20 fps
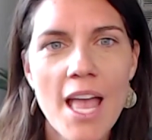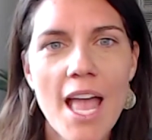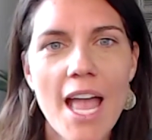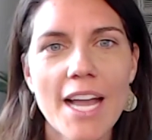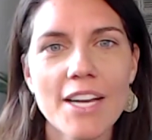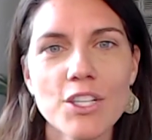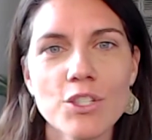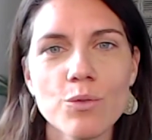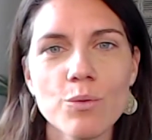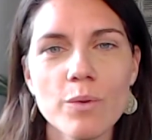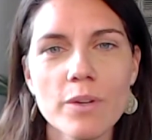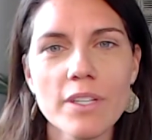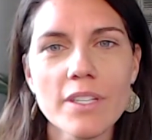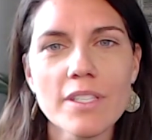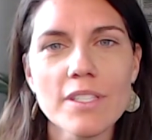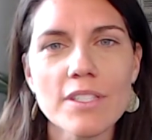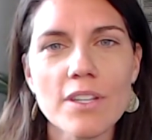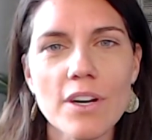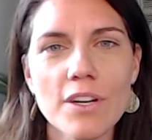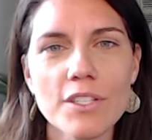and just really
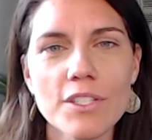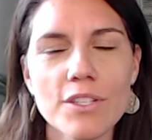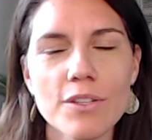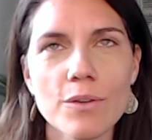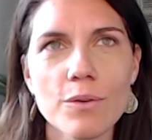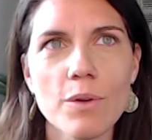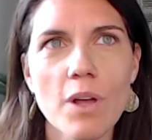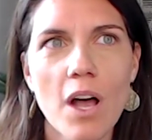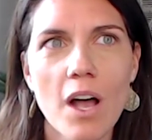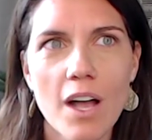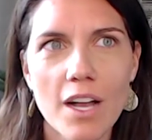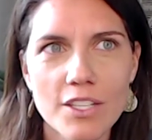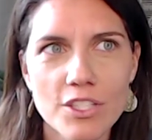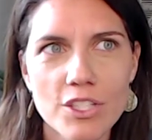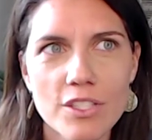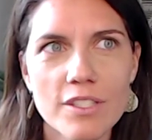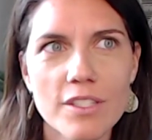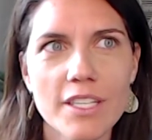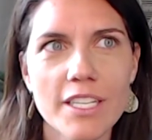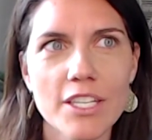start to
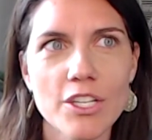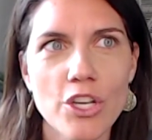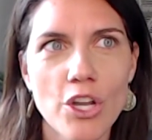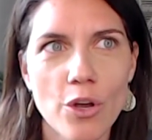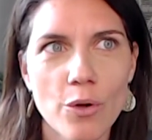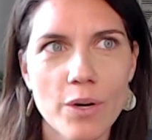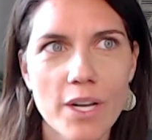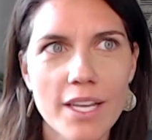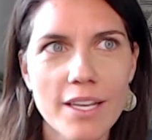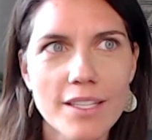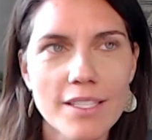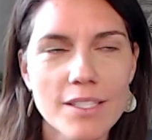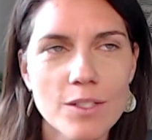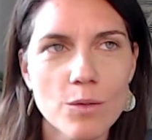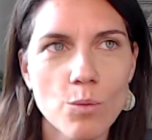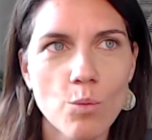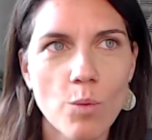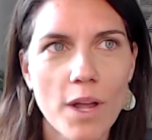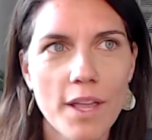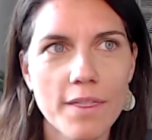consciously notice
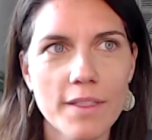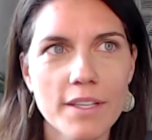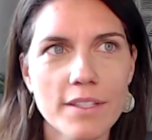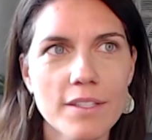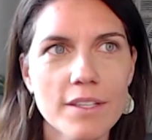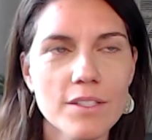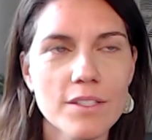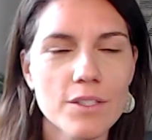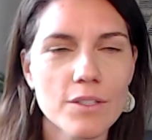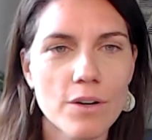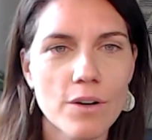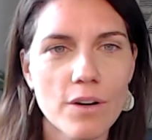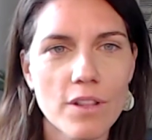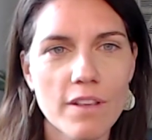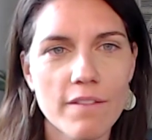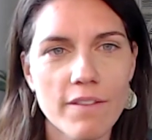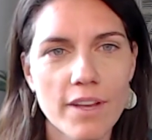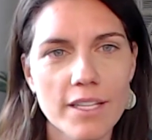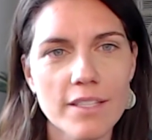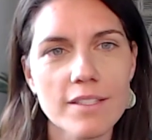when these external
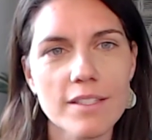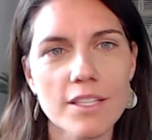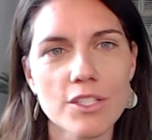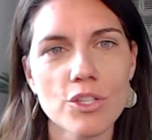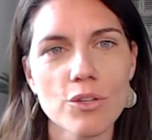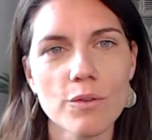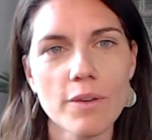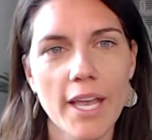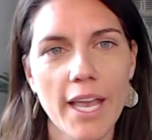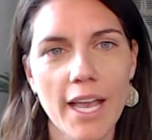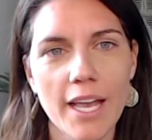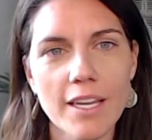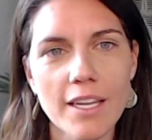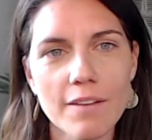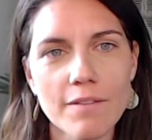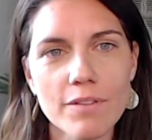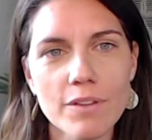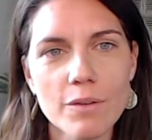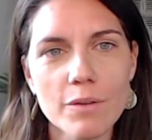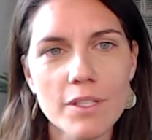events that you can't
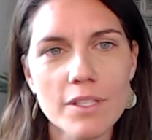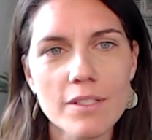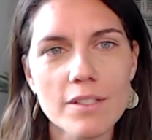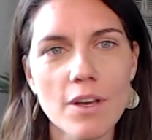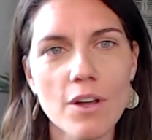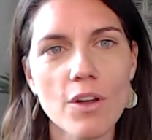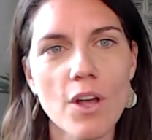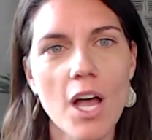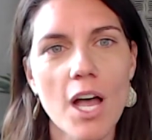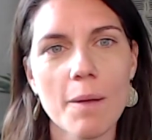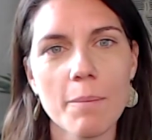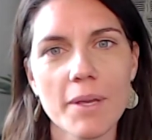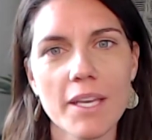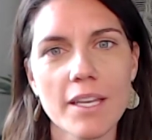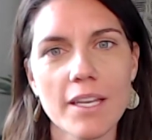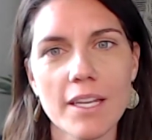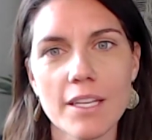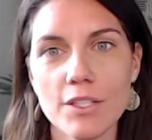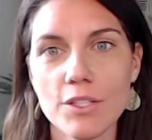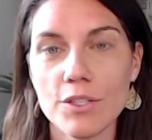influence are
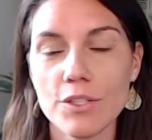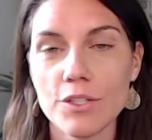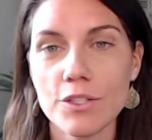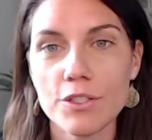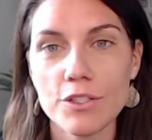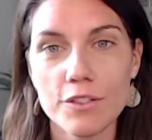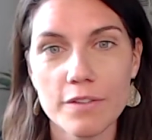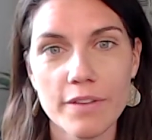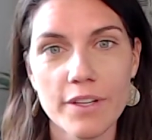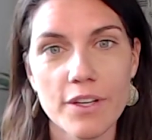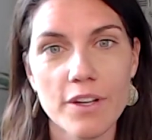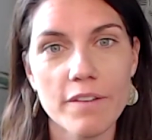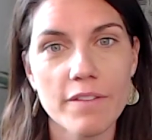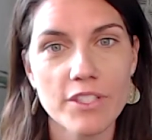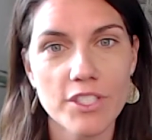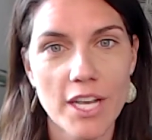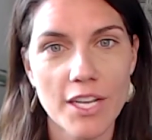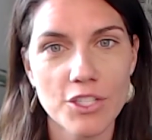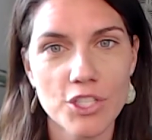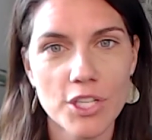coming into your sphere of
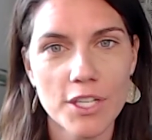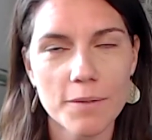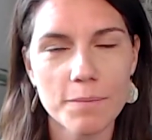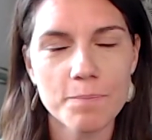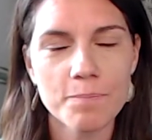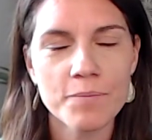attention.